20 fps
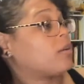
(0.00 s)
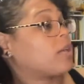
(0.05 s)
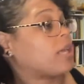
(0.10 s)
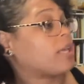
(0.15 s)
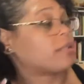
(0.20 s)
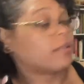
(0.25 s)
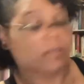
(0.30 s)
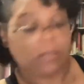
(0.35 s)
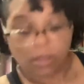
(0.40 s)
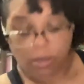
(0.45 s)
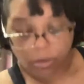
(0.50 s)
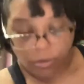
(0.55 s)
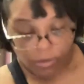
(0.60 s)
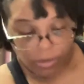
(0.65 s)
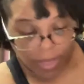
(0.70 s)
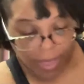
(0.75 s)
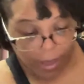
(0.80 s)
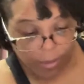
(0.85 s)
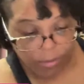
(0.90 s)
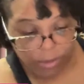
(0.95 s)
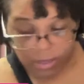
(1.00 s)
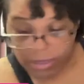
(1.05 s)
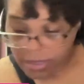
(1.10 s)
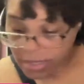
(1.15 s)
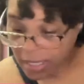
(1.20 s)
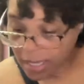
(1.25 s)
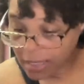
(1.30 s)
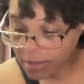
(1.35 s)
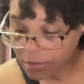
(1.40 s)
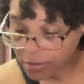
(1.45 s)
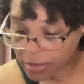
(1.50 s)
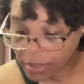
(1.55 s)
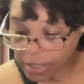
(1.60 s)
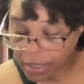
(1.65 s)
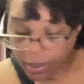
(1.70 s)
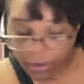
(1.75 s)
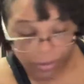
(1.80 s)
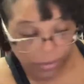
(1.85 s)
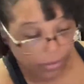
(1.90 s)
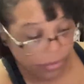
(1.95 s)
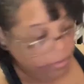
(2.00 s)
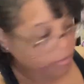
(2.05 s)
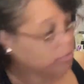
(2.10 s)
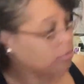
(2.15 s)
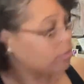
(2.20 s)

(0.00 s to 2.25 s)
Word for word: Okay, so that one's not on here.